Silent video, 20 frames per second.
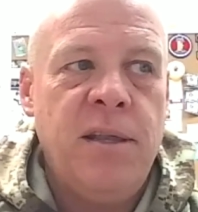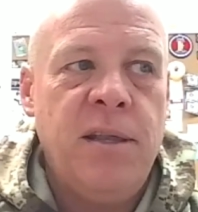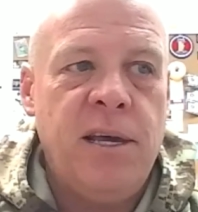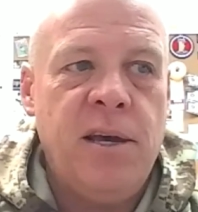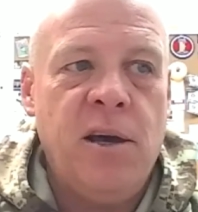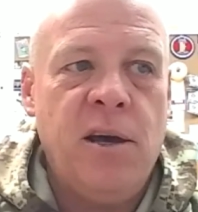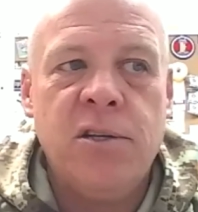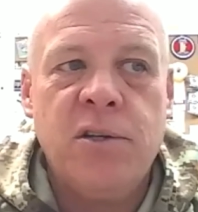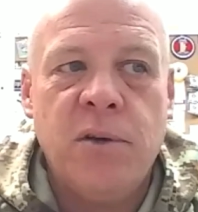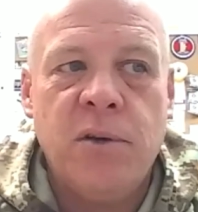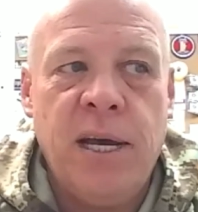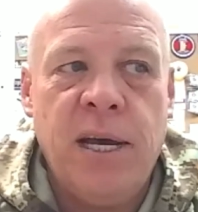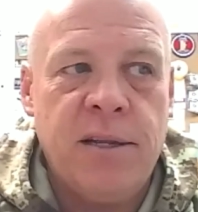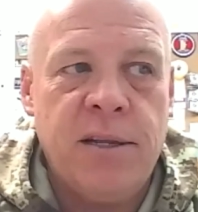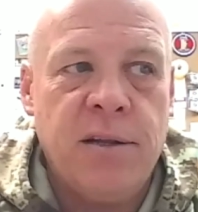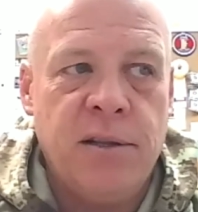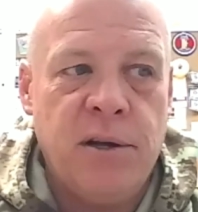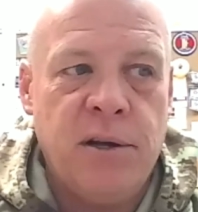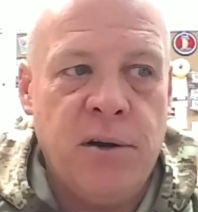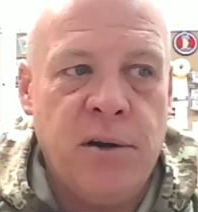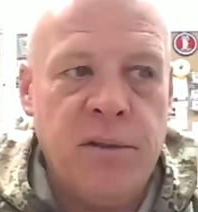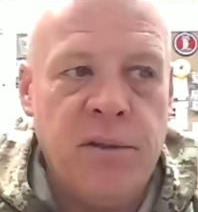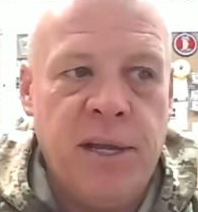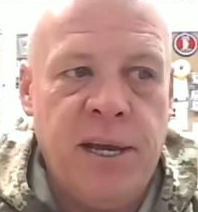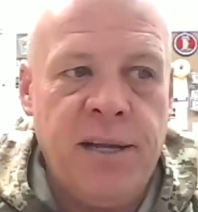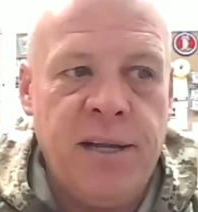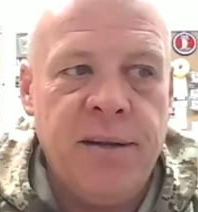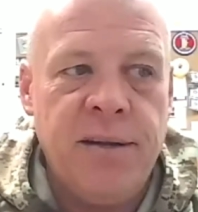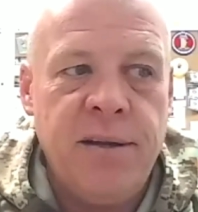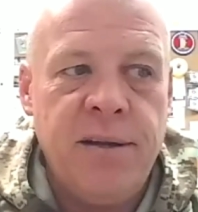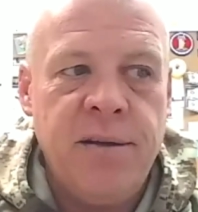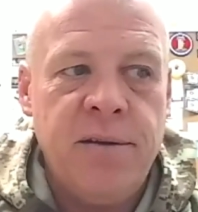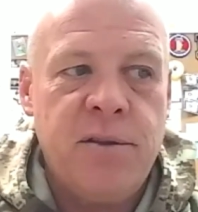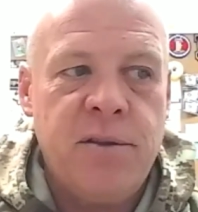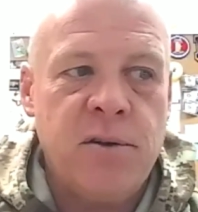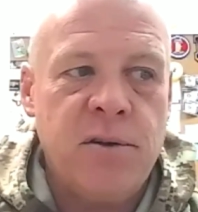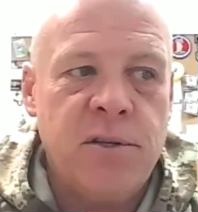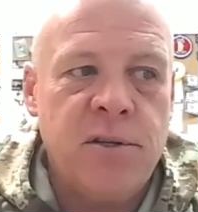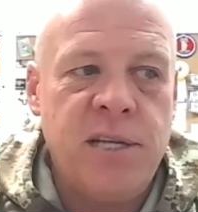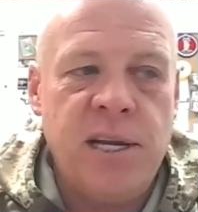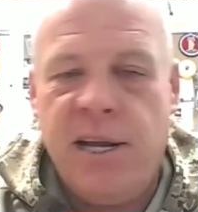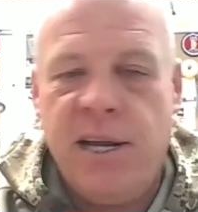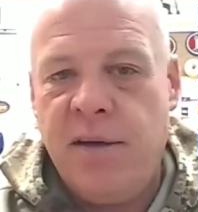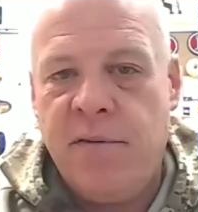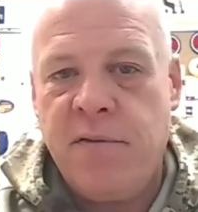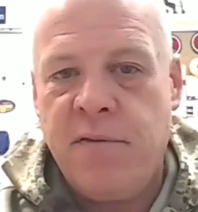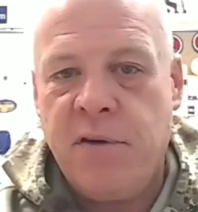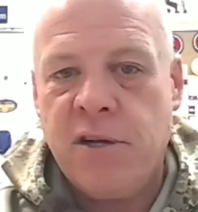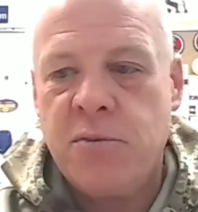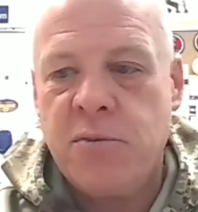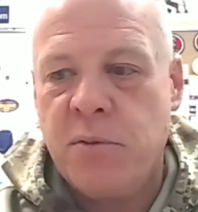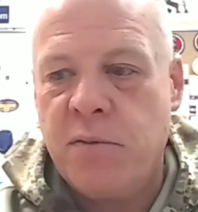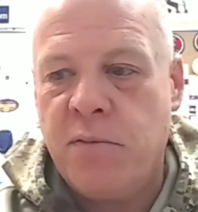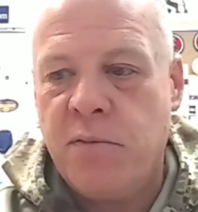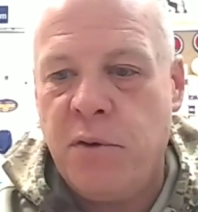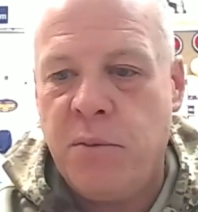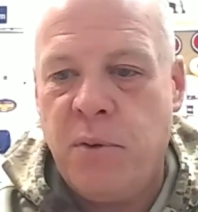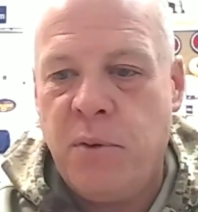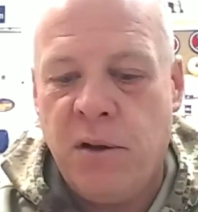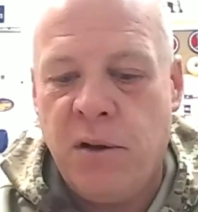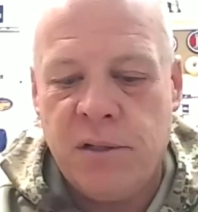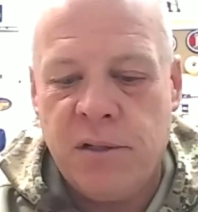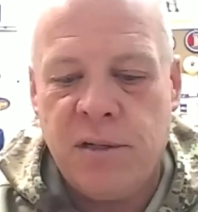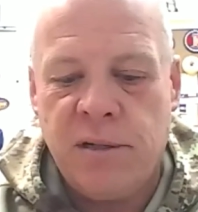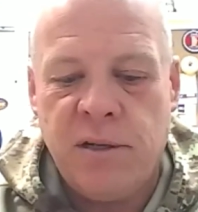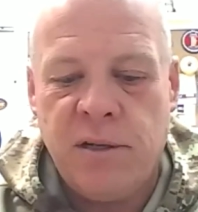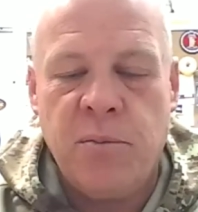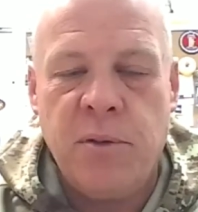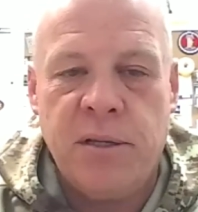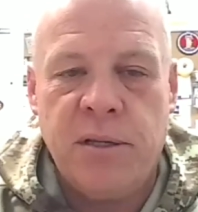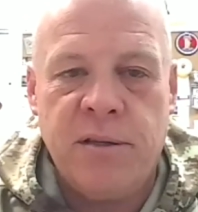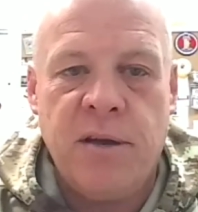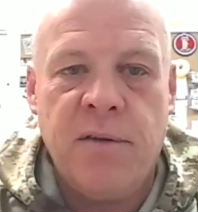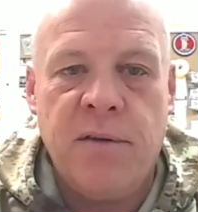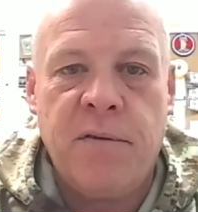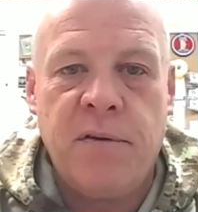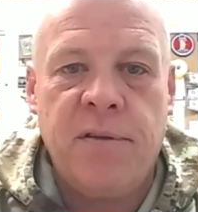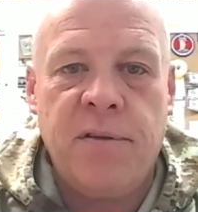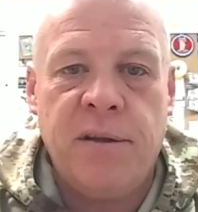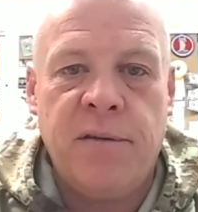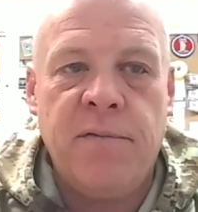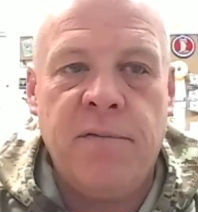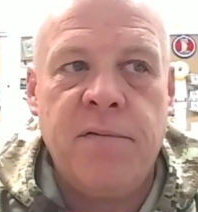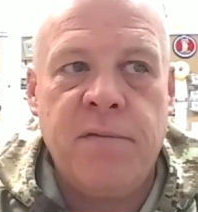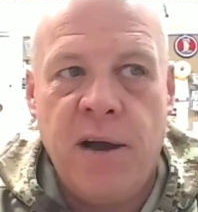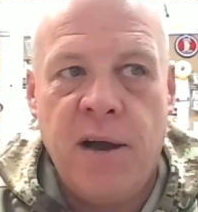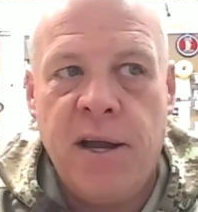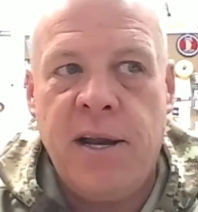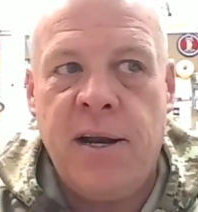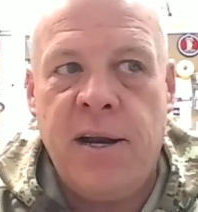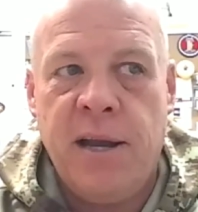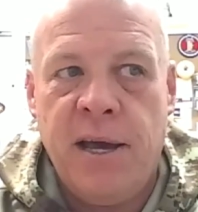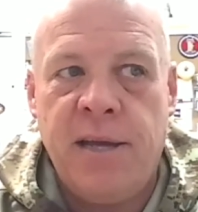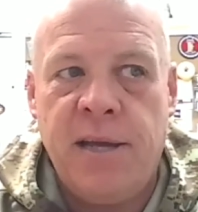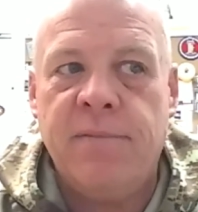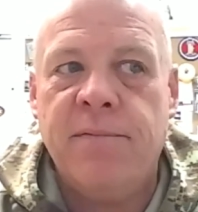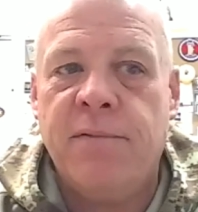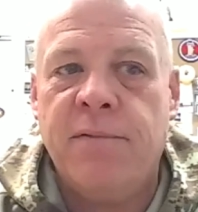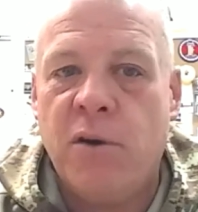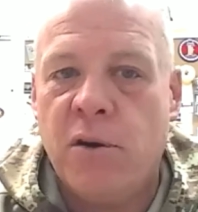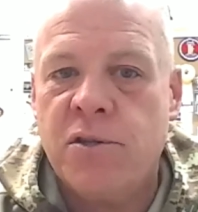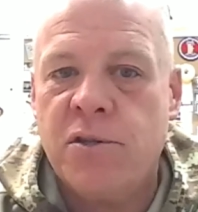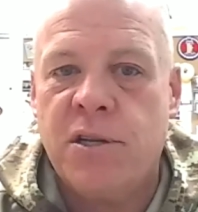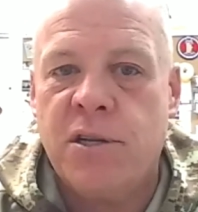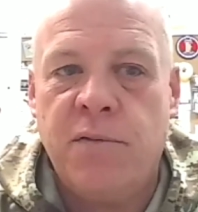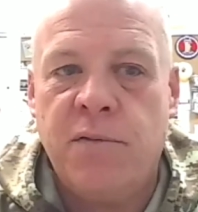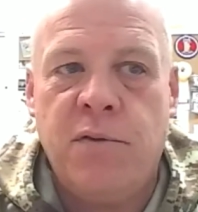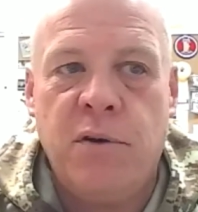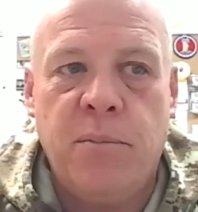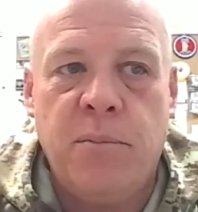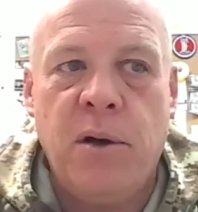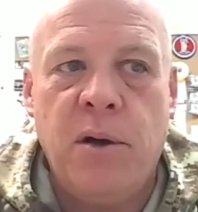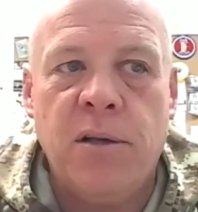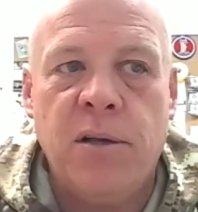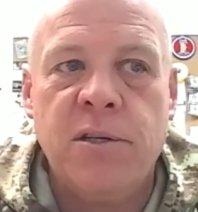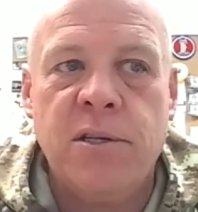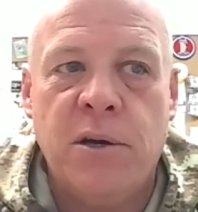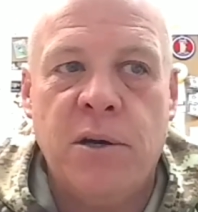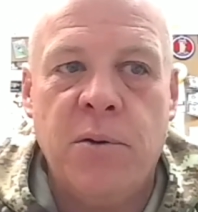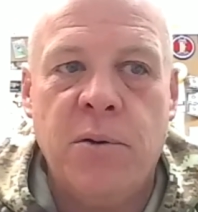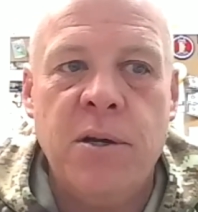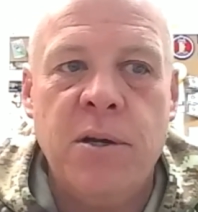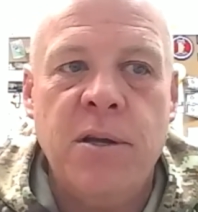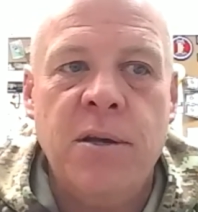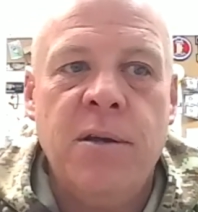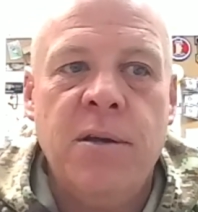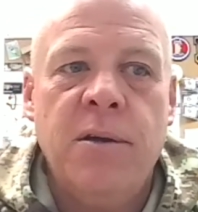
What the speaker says: They also had to learn that Thursday night freshman football is a little bit different than Friday night varsity football. So